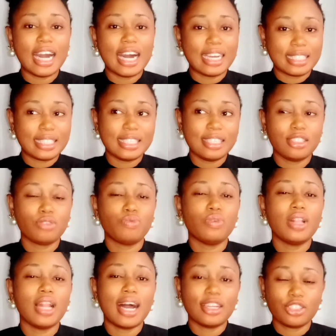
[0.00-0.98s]
acids
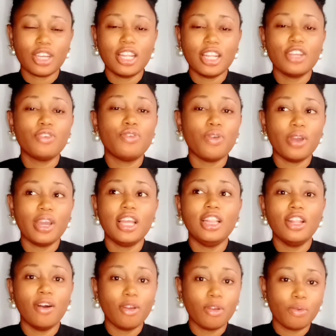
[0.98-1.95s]
will actually go a
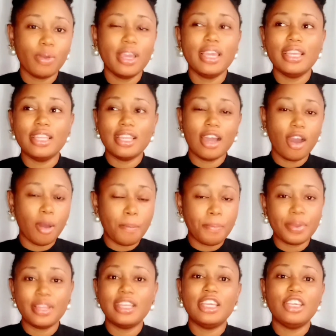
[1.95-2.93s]
long way in
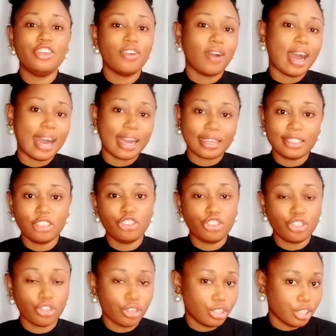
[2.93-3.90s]
helping in your acne
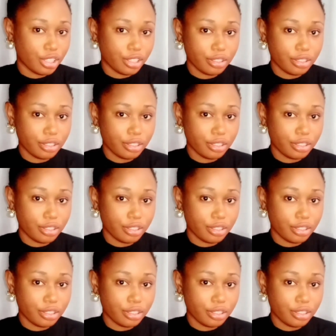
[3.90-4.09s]
journey.